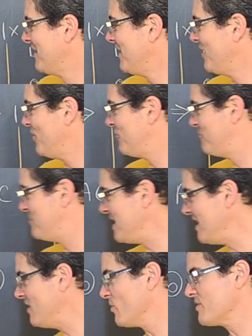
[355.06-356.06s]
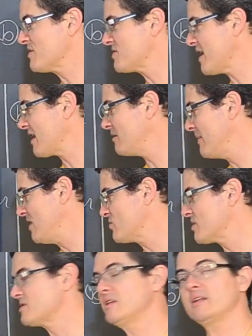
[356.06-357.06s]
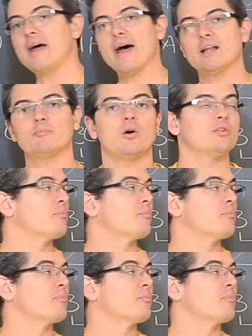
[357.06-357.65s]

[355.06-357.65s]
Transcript: of B or the second matrix, and then add up all the